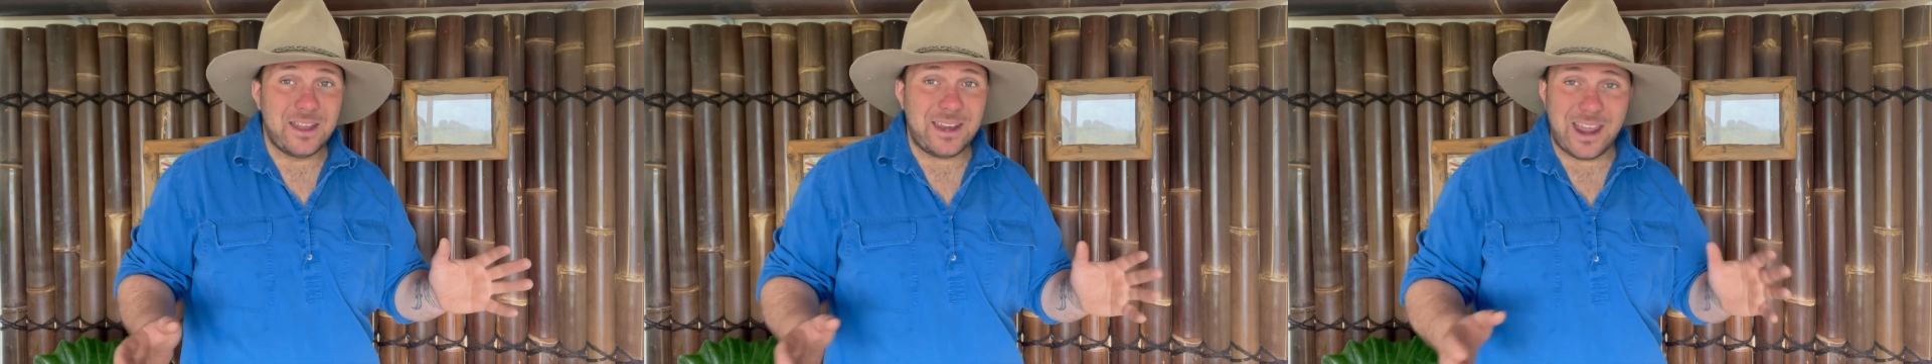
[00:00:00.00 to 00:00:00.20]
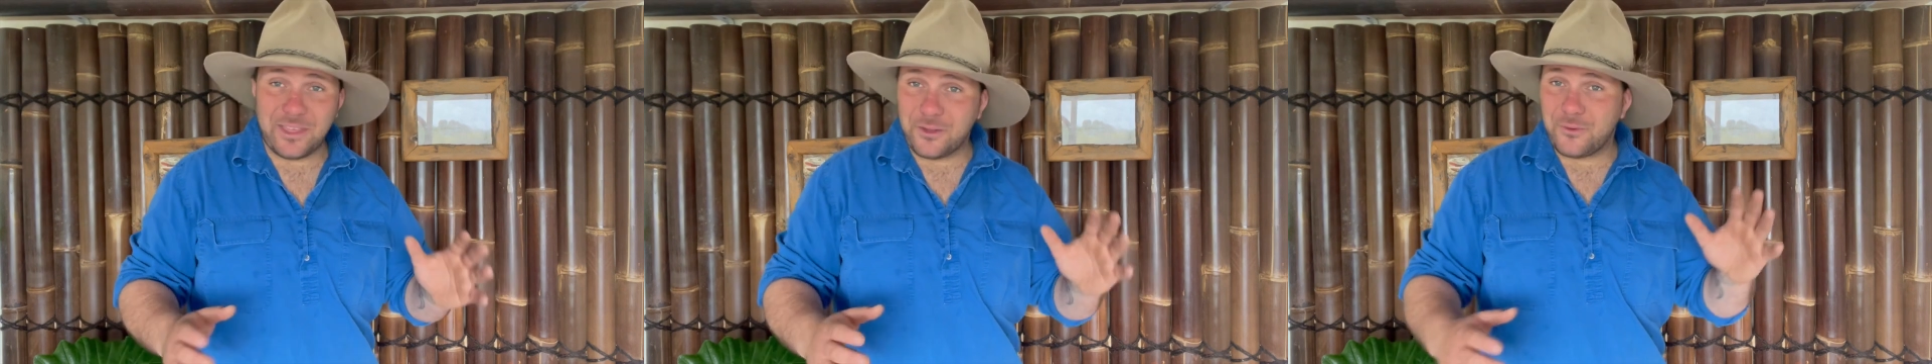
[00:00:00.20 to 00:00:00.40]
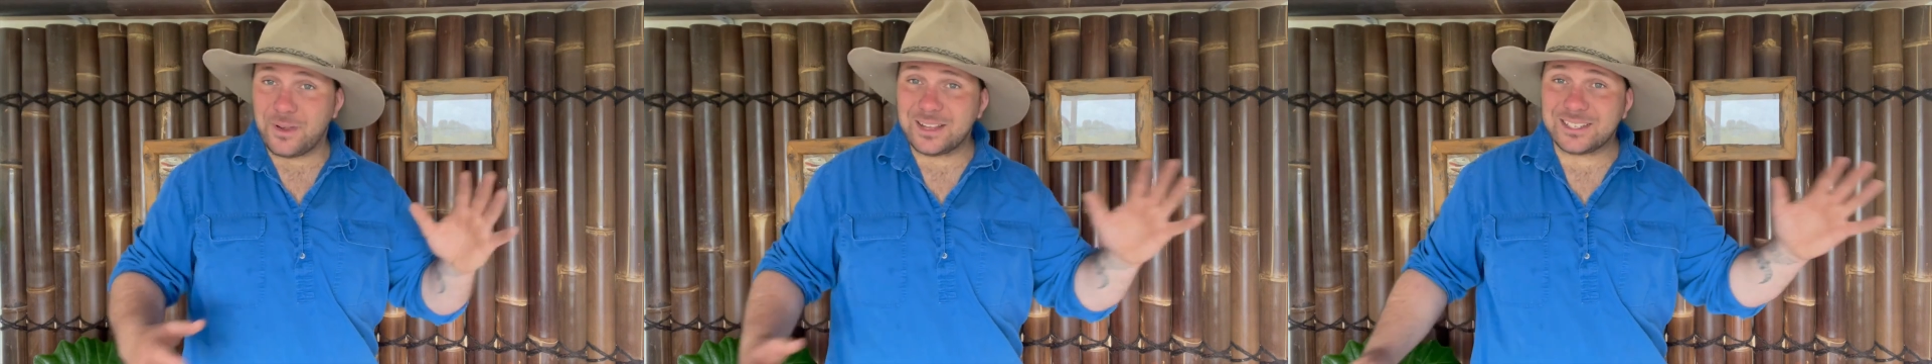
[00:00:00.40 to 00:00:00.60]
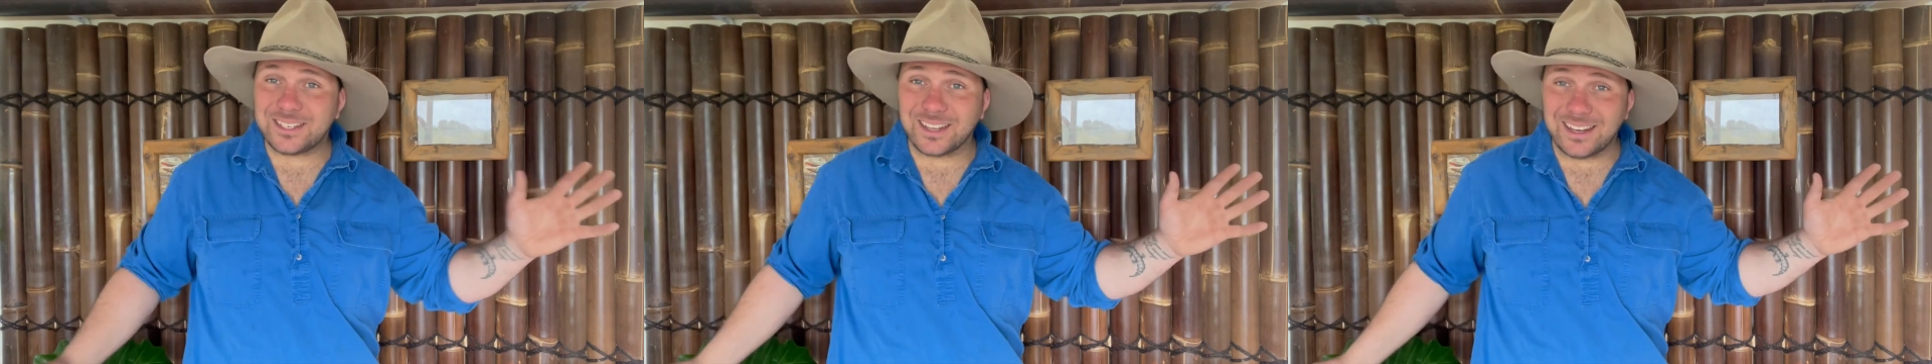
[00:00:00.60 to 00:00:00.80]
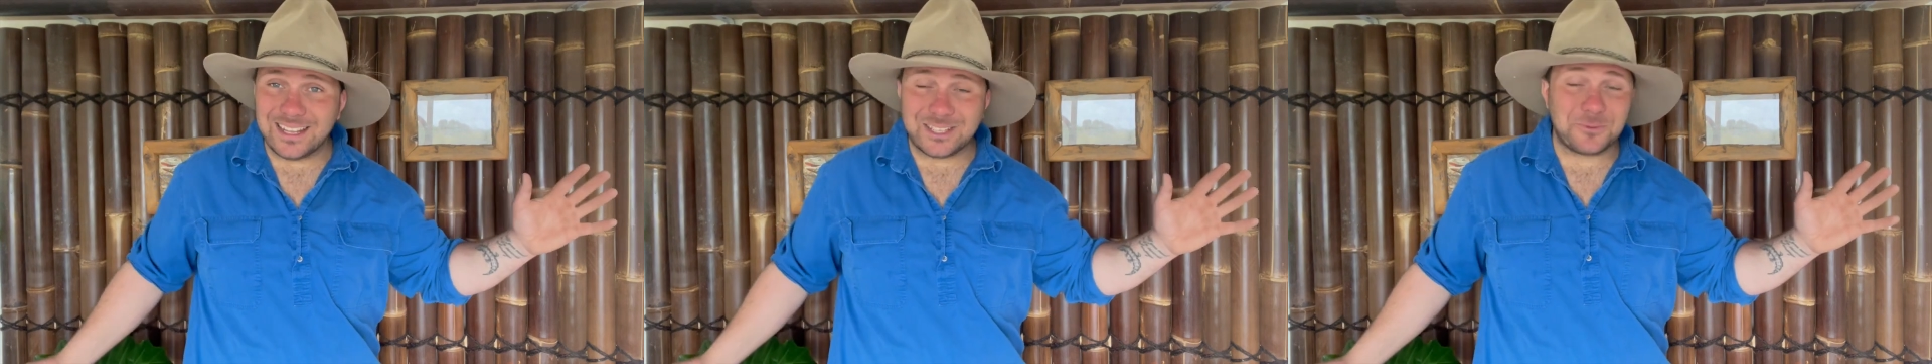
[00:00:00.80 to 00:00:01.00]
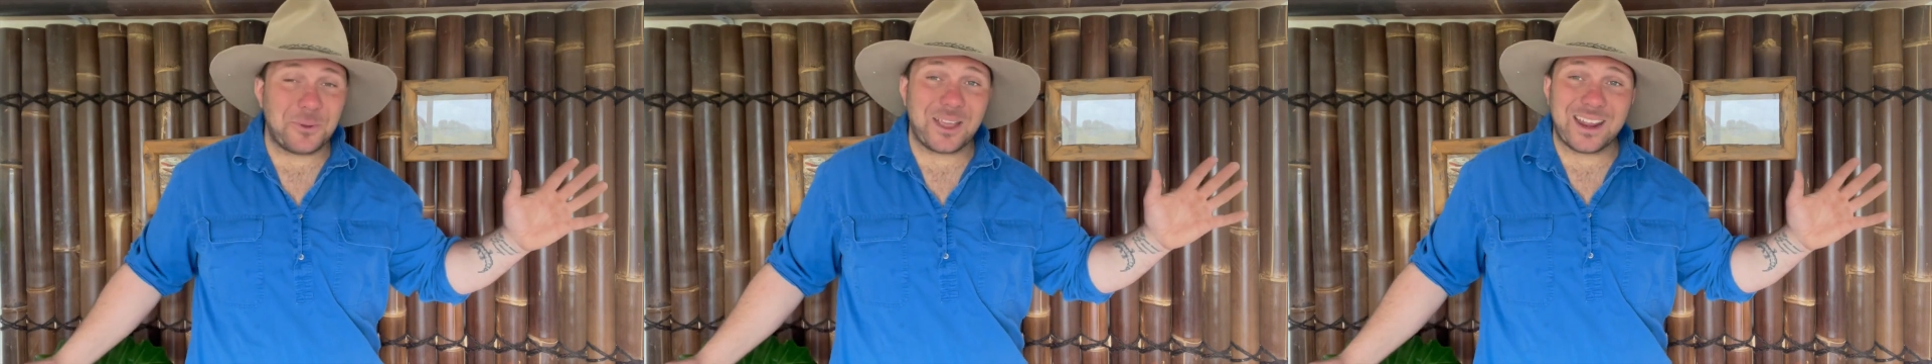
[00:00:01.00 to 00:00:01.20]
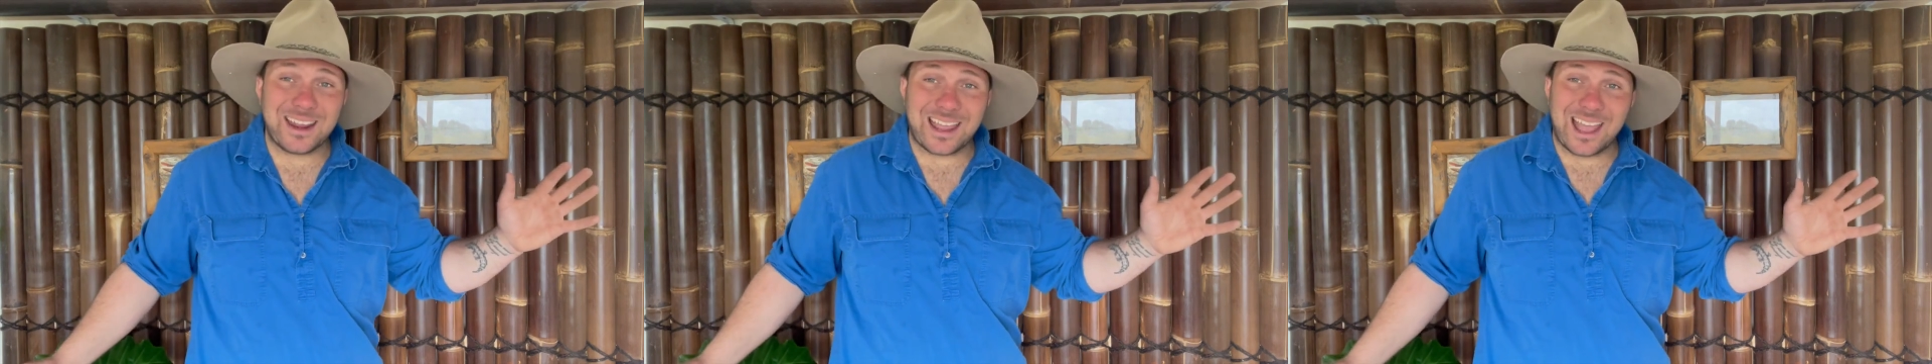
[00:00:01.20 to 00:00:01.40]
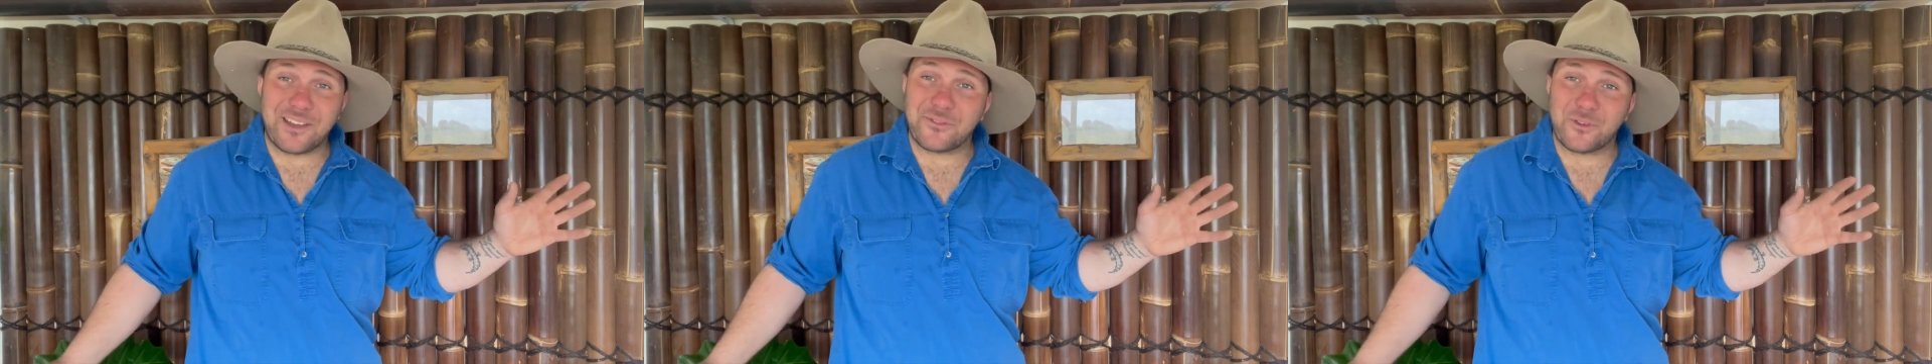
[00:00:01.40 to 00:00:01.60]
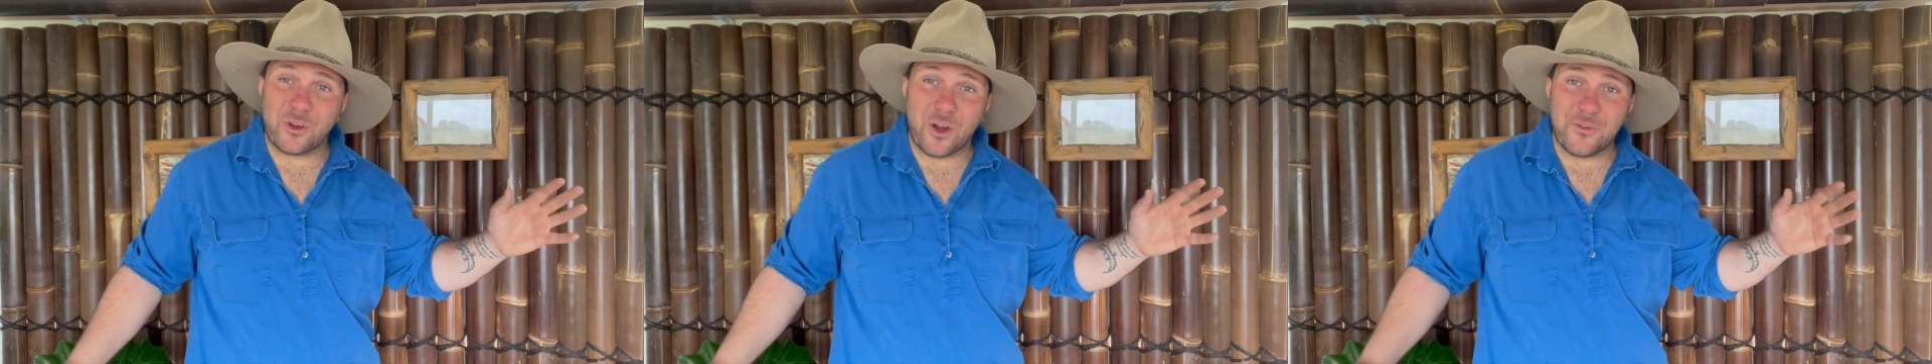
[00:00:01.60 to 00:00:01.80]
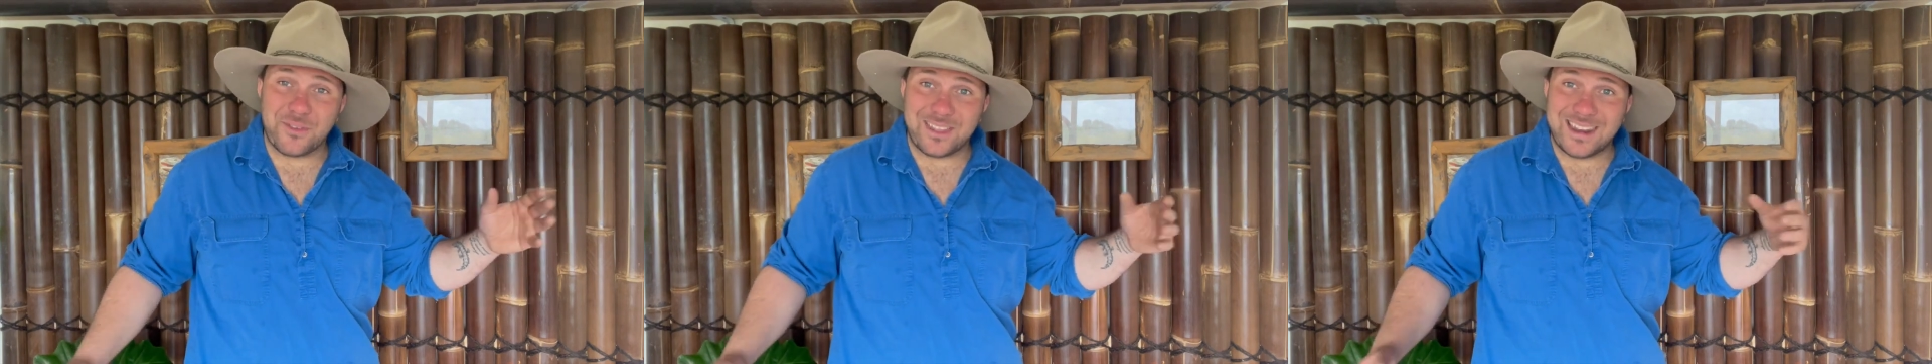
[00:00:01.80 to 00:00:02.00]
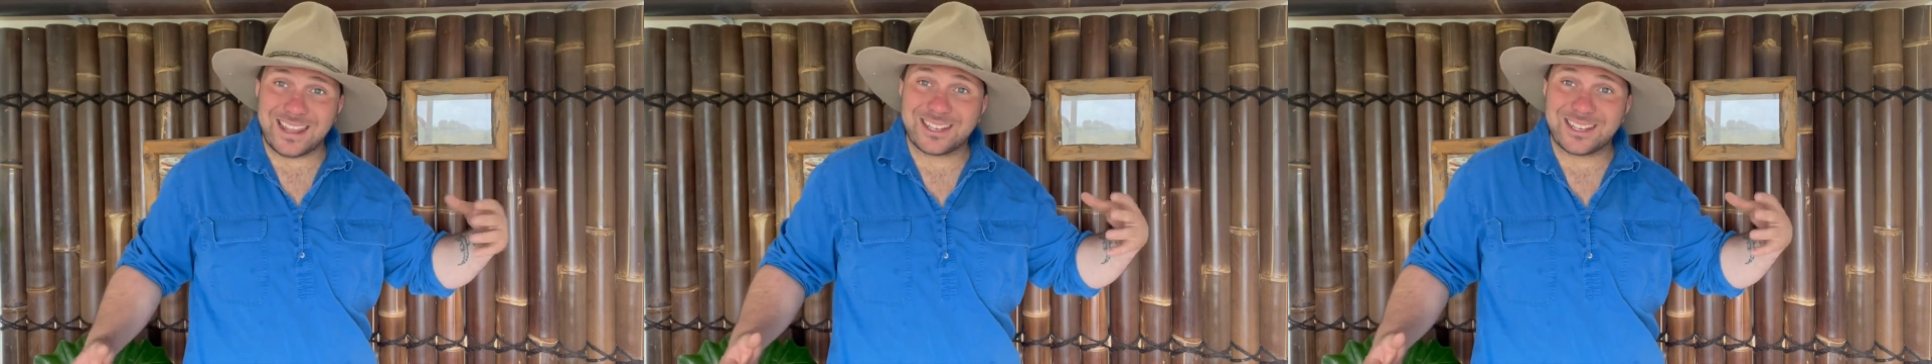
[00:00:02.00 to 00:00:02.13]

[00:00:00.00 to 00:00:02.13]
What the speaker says: Now, the rest of the list we're going to cover over the